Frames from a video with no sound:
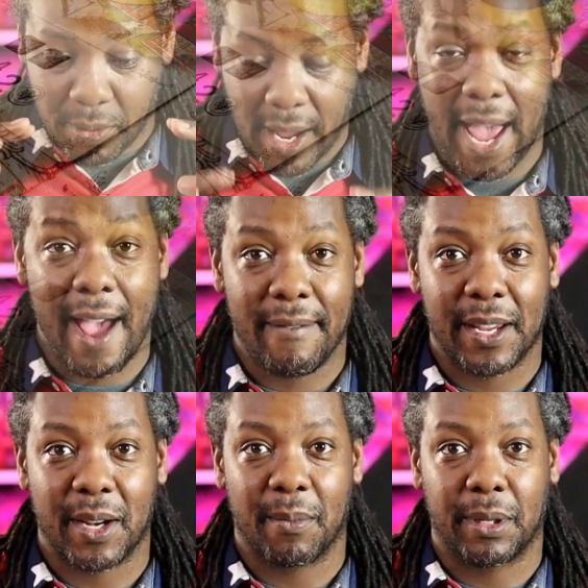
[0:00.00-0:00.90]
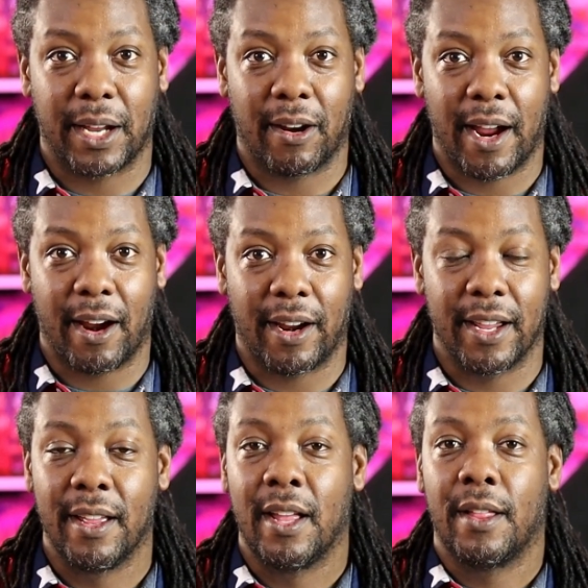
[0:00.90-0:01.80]
you have in your player
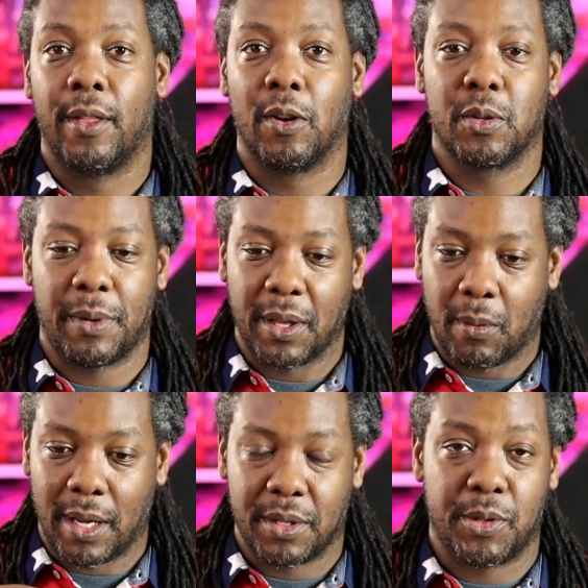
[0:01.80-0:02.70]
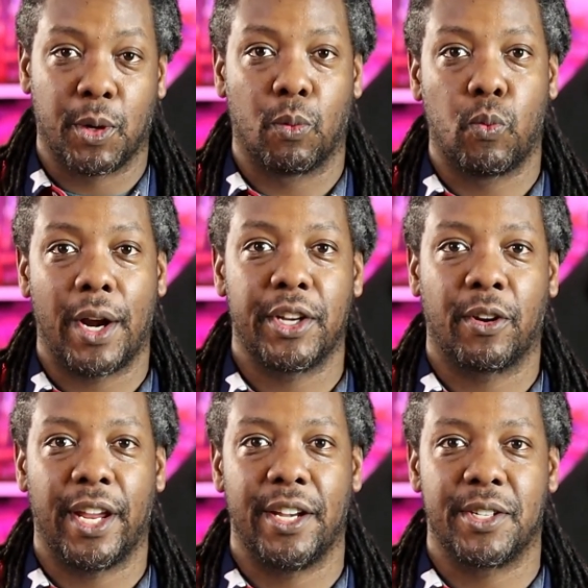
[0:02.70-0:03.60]
area, those will be the ones that you'll run
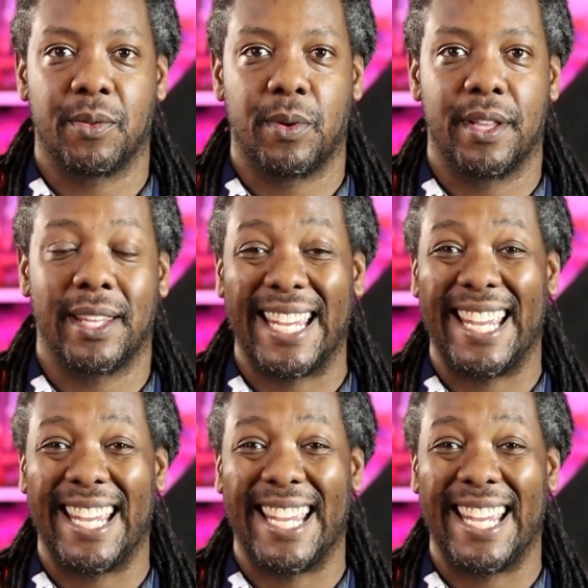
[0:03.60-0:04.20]
your engine with